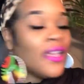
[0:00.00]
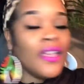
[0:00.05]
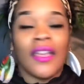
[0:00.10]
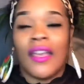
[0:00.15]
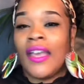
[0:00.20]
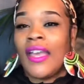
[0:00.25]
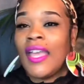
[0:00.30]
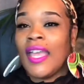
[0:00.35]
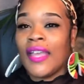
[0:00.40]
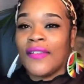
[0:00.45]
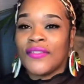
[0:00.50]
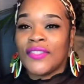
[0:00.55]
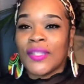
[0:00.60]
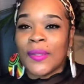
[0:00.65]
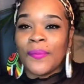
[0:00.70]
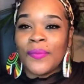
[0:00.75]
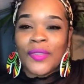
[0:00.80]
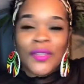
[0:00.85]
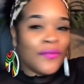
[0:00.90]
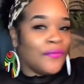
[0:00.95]
I have
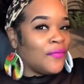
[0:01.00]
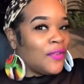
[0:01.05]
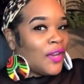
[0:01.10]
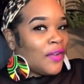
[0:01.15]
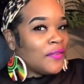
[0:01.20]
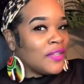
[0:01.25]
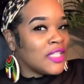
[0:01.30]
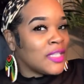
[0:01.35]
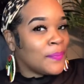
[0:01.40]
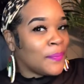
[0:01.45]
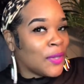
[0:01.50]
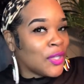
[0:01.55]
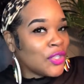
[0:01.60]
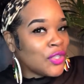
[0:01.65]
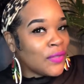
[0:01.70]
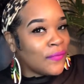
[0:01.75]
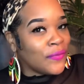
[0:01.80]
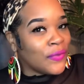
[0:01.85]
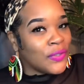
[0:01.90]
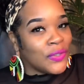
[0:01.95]
something very special
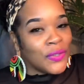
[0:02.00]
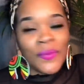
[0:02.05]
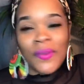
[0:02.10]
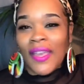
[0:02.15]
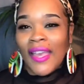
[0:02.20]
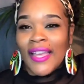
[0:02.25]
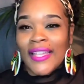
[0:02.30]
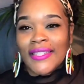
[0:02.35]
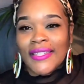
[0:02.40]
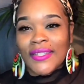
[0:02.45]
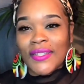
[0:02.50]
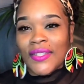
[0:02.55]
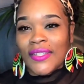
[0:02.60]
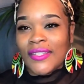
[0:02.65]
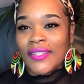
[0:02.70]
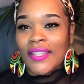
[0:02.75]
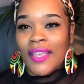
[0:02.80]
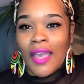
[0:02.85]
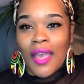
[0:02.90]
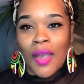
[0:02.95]
for you guys this
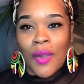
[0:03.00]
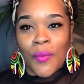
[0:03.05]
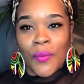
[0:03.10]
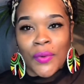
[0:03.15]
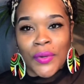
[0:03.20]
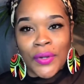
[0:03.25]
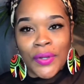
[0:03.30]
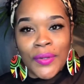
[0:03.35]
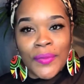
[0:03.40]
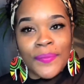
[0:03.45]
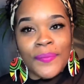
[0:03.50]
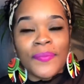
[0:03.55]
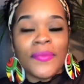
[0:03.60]
hour.